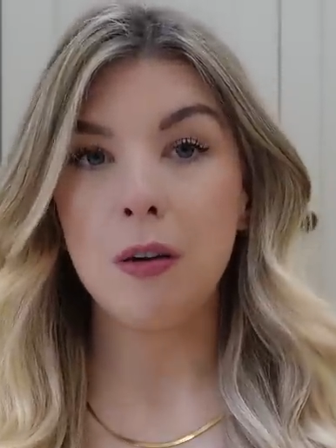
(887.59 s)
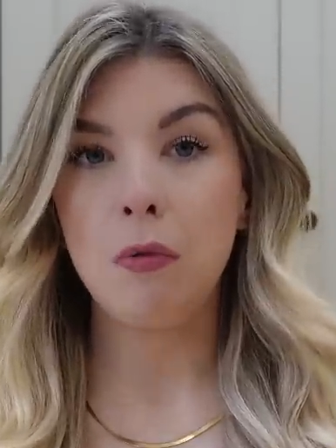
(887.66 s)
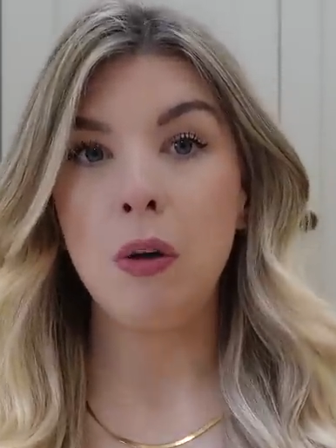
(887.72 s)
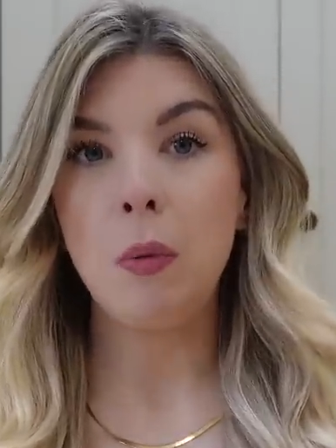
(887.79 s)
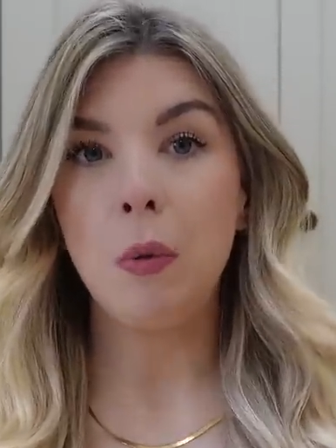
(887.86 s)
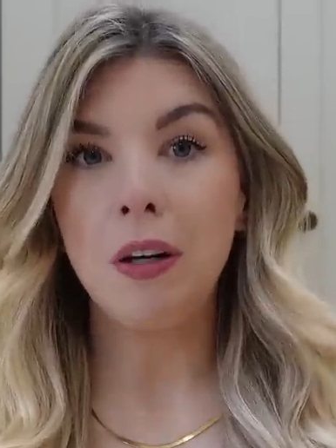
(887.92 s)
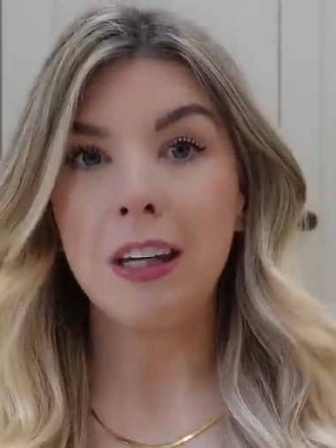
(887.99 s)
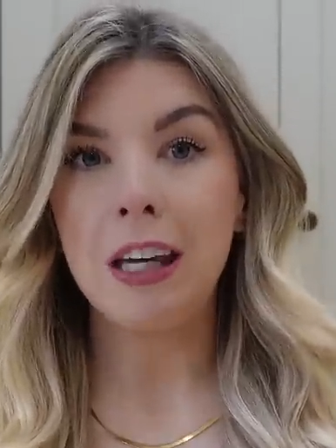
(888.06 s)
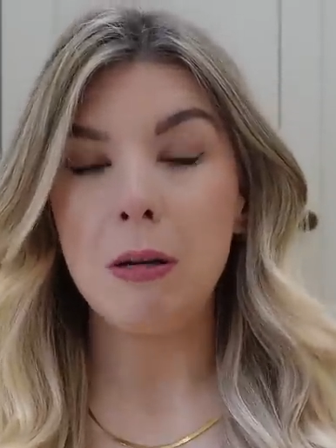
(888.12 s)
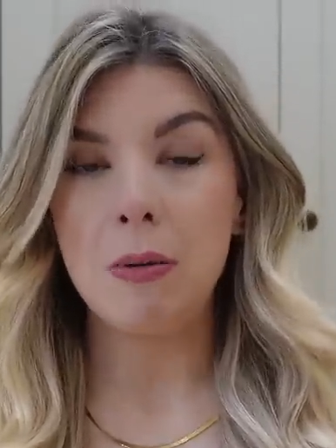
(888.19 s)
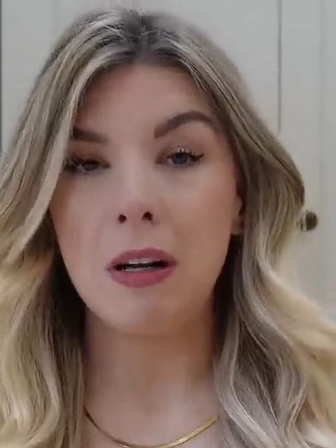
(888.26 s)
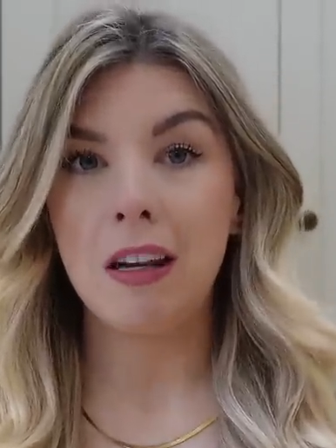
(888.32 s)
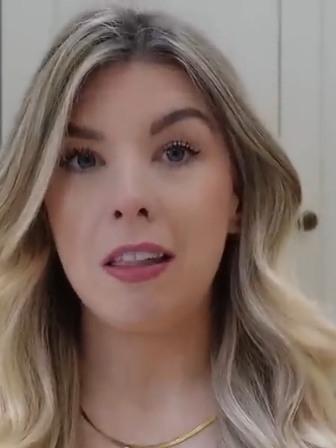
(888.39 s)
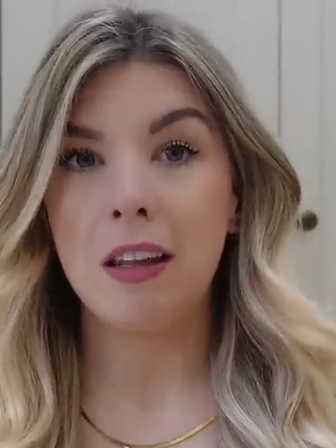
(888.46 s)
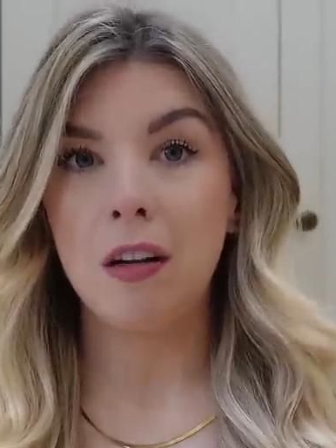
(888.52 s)
If we want to
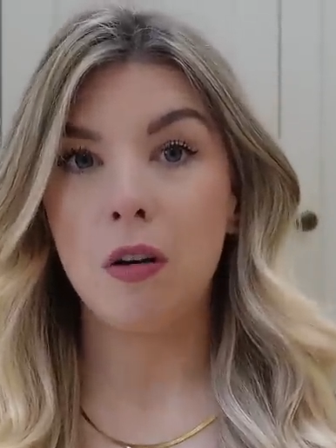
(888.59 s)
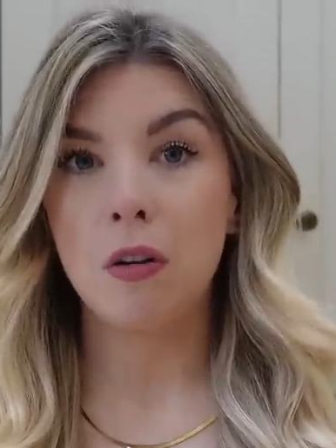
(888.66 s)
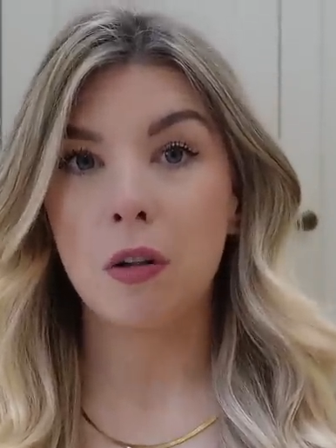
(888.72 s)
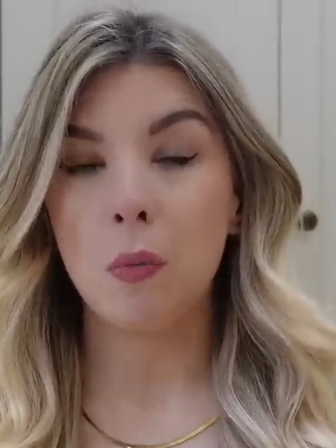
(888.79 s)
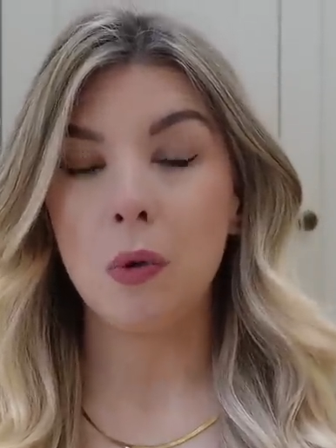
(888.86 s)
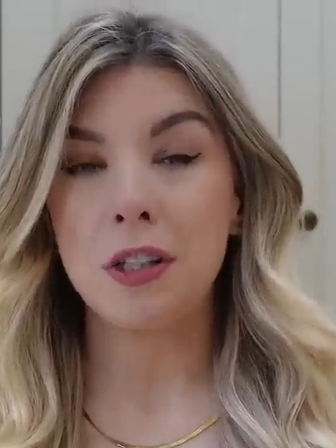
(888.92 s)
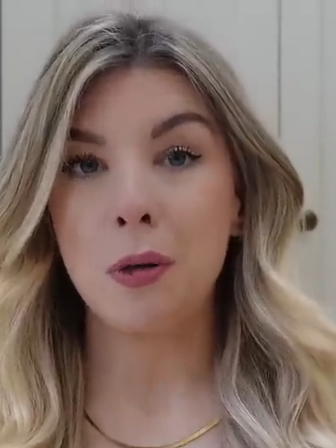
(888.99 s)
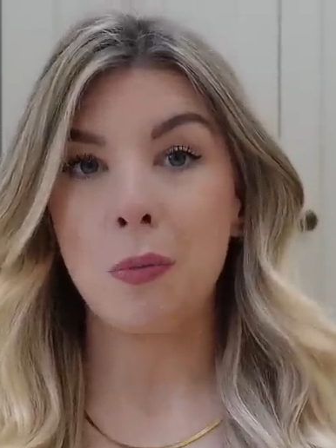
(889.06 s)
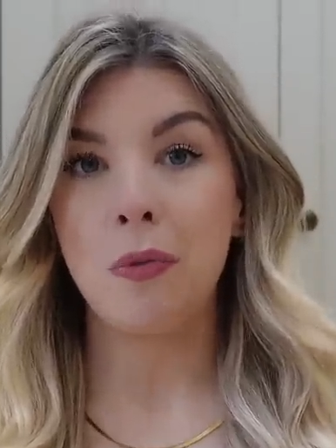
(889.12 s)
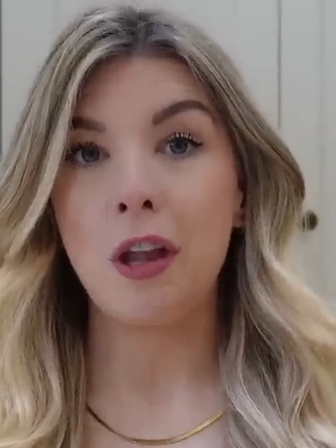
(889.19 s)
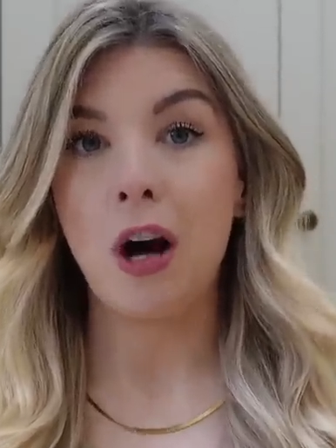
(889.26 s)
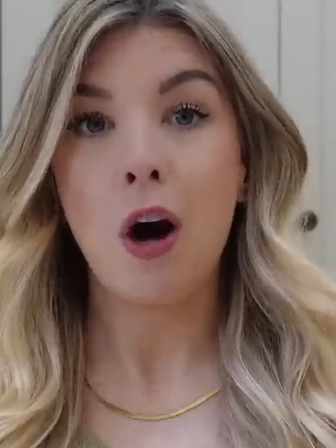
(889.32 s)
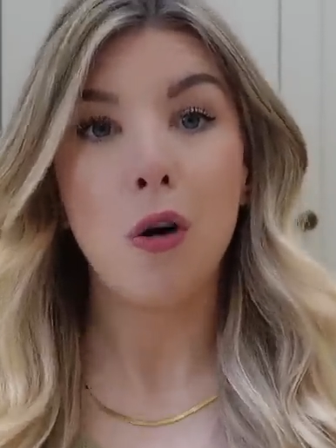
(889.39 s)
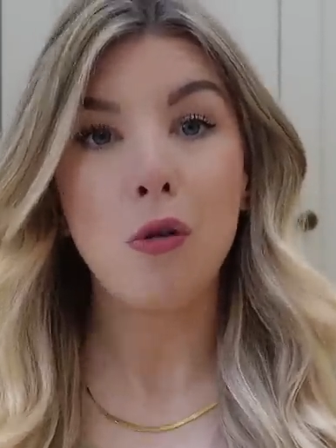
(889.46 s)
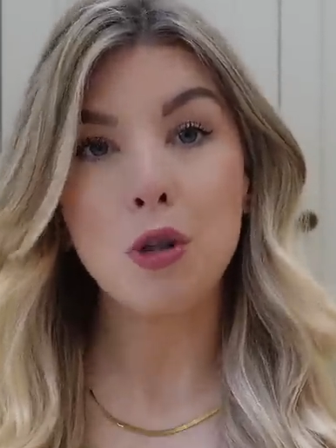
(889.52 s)
keep anything locked that we don't want
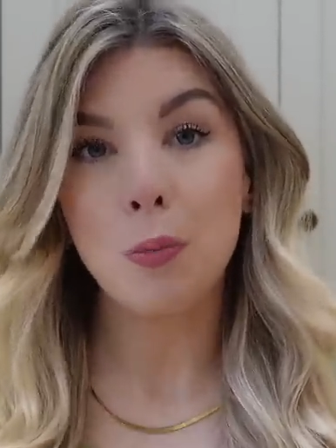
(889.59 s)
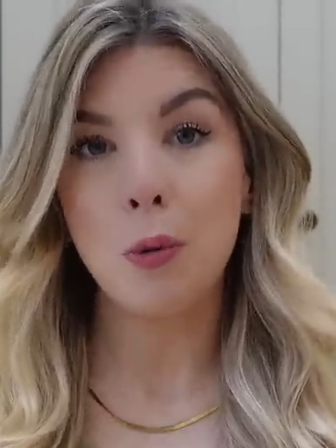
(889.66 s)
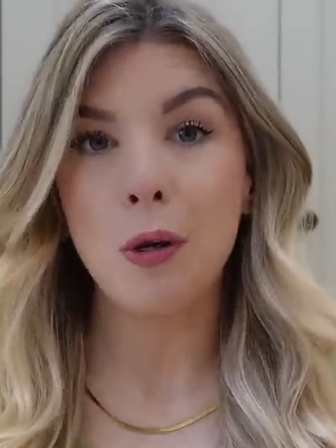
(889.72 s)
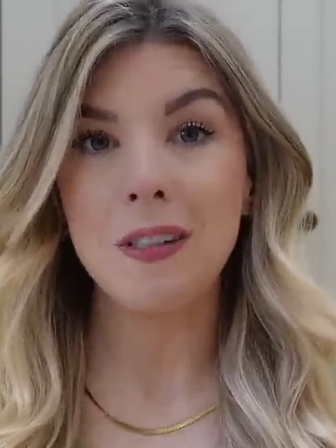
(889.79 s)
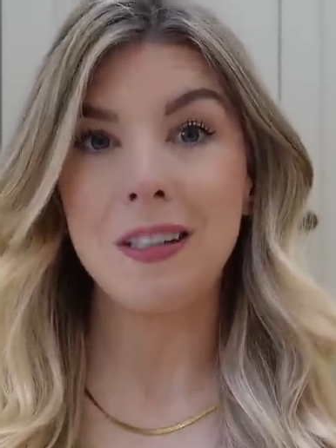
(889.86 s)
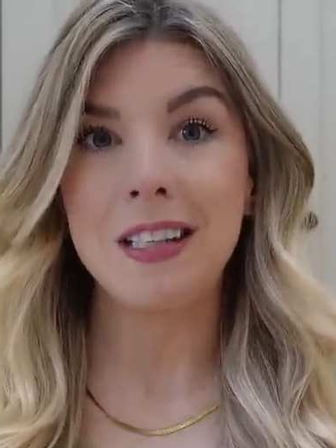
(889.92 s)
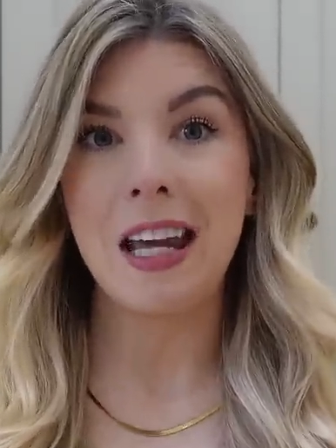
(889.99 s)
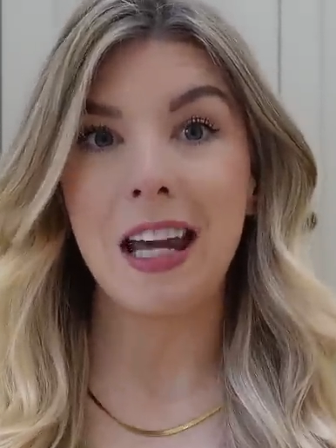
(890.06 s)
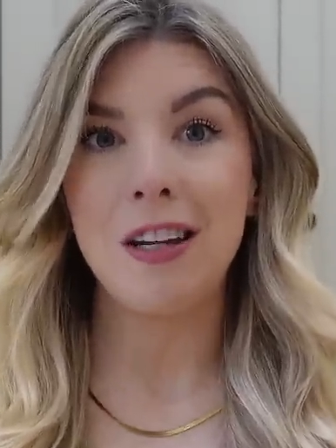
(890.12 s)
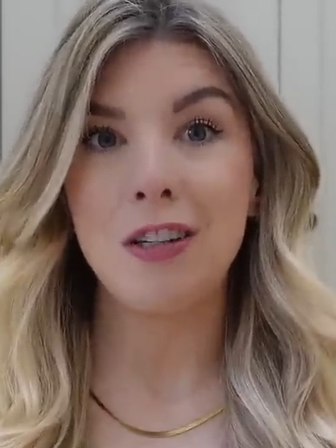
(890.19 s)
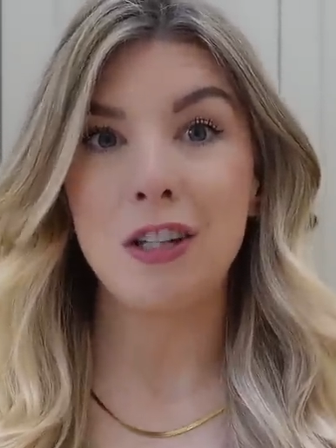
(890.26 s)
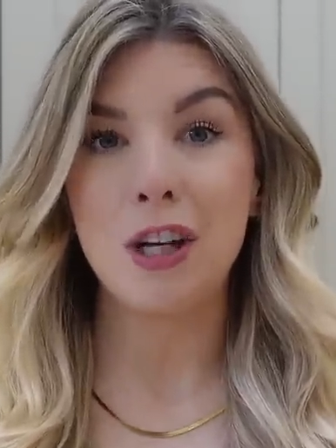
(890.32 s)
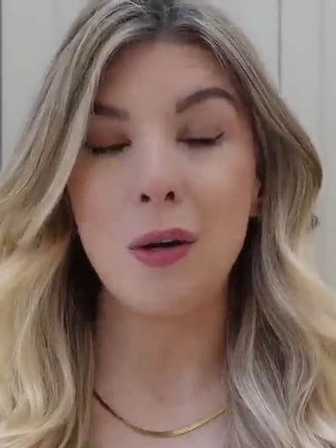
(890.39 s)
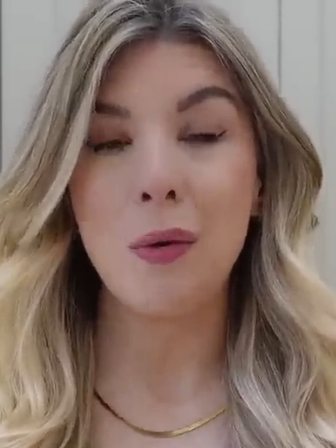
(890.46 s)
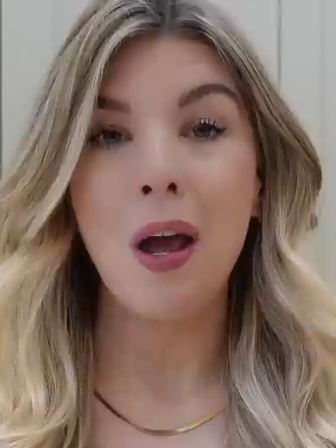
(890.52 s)
the older boys to get
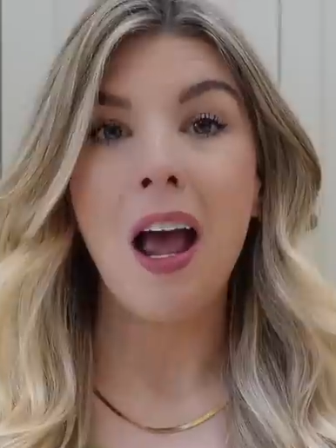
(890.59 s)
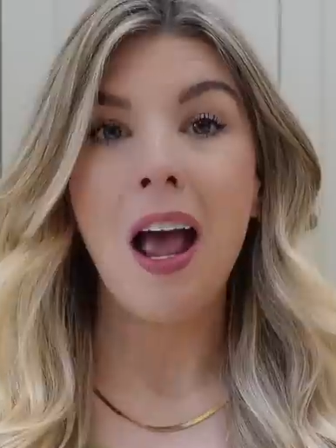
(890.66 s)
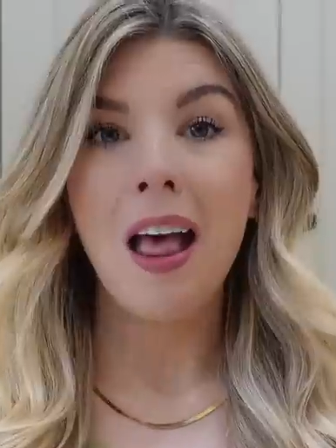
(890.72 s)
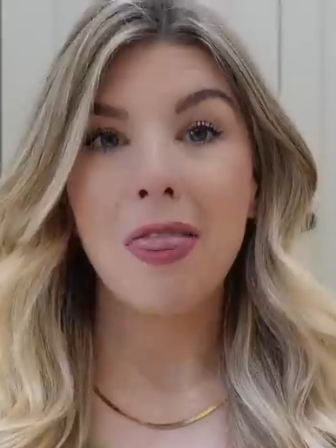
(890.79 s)
into,